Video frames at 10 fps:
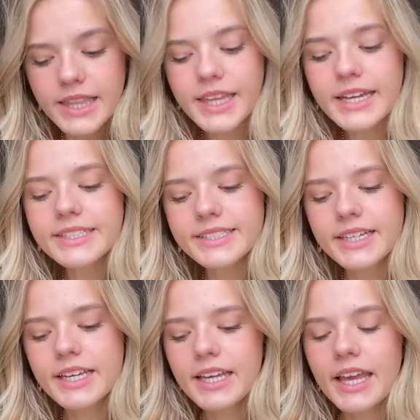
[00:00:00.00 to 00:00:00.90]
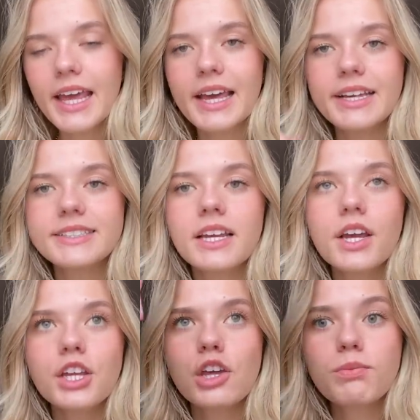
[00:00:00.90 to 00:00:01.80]
This is
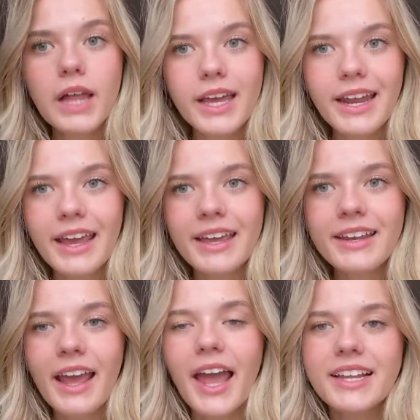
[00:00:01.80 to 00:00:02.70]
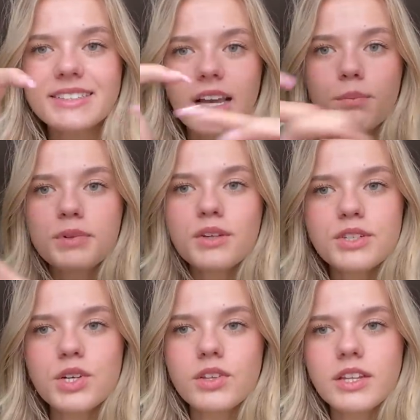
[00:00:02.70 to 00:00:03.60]
you plug it in and it's like a
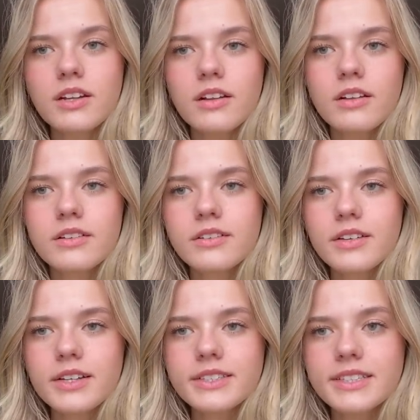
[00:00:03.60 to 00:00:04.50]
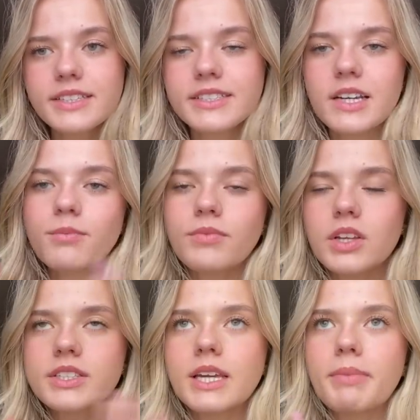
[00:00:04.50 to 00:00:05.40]
Bluetooth little system.
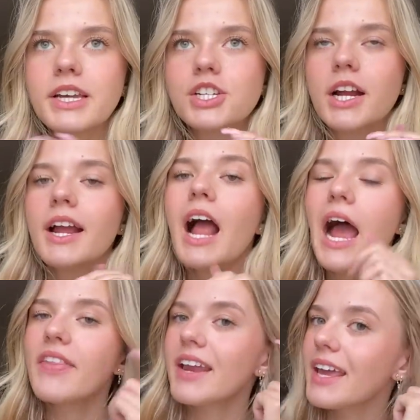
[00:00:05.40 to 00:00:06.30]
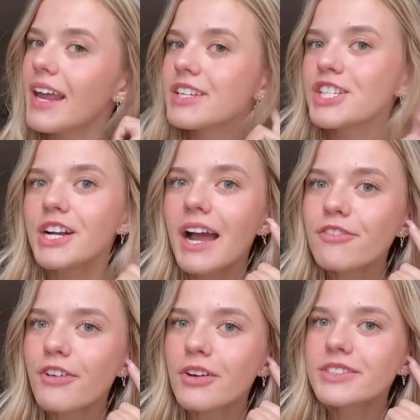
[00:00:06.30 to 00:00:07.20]
You'll see a picture and then it connects to your
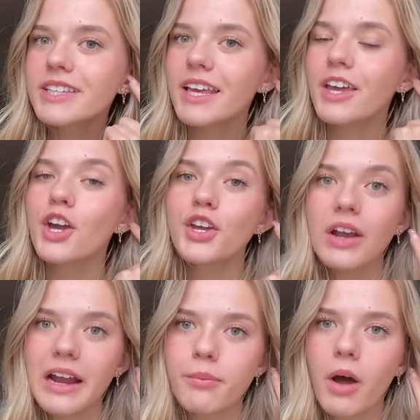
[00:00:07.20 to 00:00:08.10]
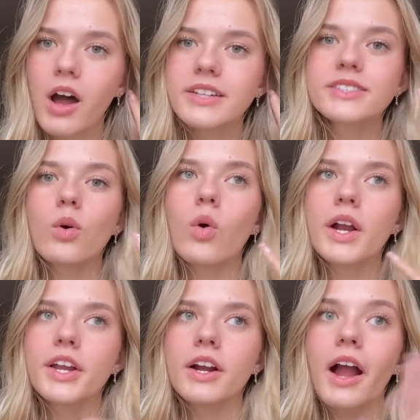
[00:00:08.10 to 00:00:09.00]
headphones, like your AirPods
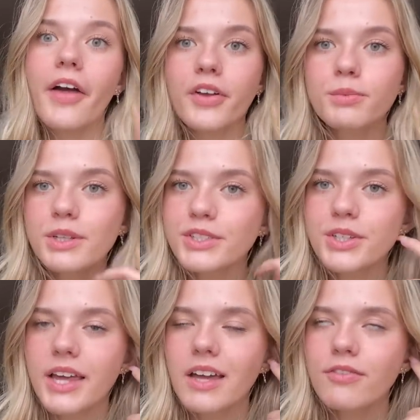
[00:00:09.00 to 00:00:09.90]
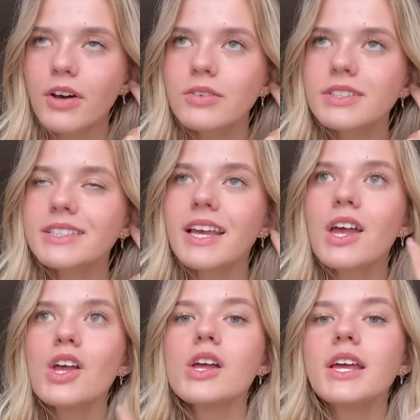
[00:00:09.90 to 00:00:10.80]
or your other Bluetooth headphones.
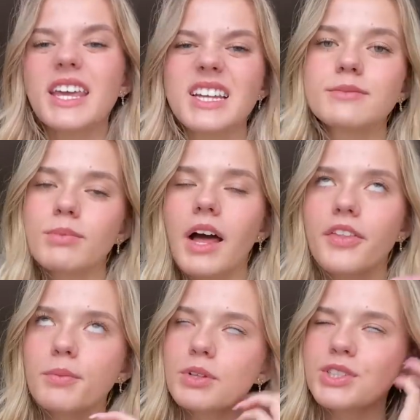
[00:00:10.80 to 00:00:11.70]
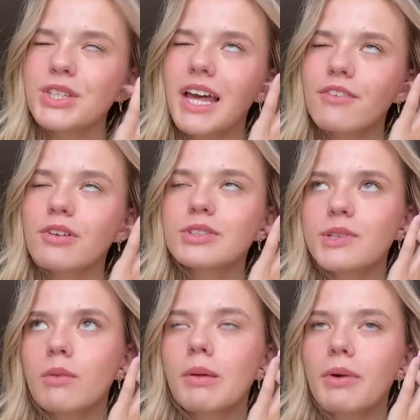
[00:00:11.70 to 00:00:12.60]
He has other Bluetooth headphones,
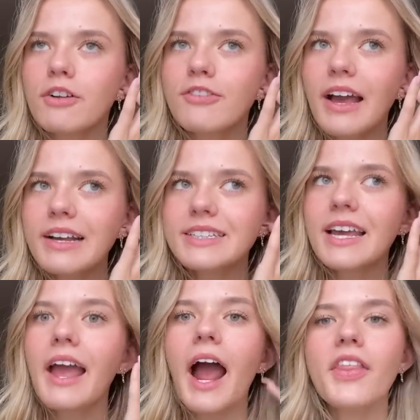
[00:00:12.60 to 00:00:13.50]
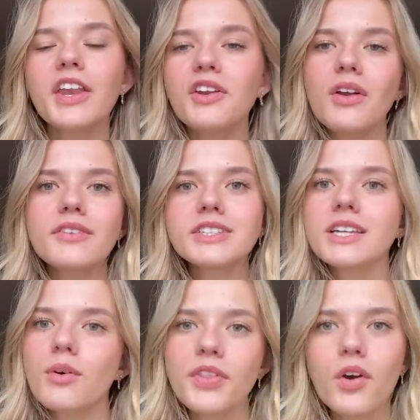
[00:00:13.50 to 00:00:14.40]
so it'll be perfect. And then you don't have to
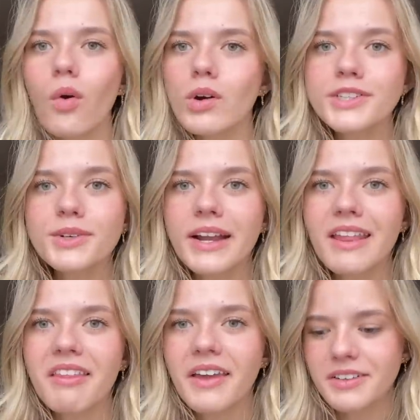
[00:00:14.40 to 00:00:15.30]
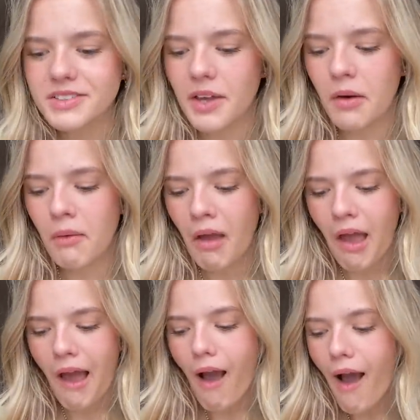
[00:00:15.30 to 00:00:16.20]
deal with the cords or anything. So
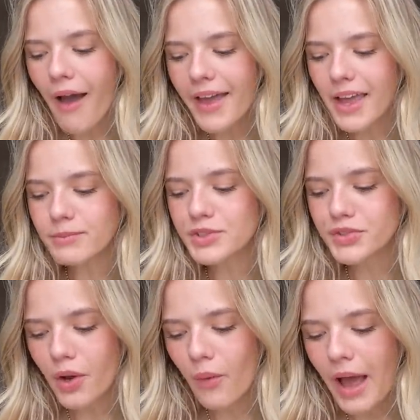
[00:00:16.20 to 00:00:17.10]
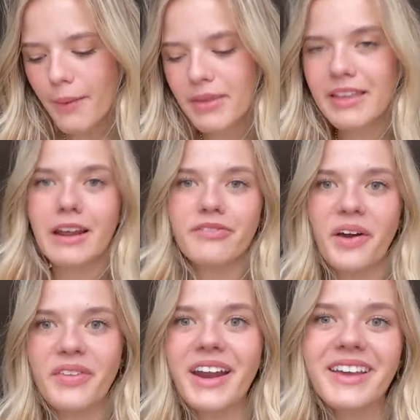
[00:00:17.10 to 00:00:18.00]
I am so happy that I
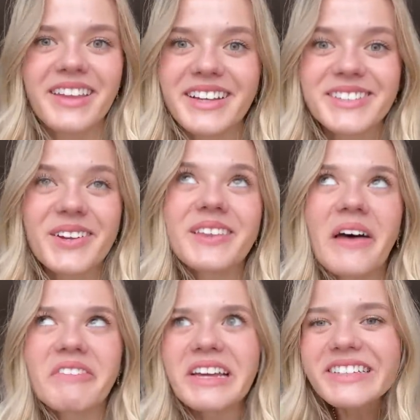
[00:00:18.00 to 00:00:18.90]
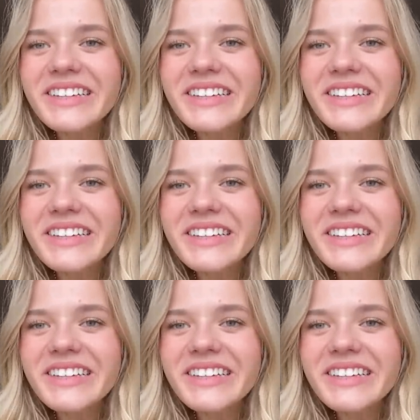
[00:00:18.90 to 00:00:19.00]
found that. I think he's gonna love it.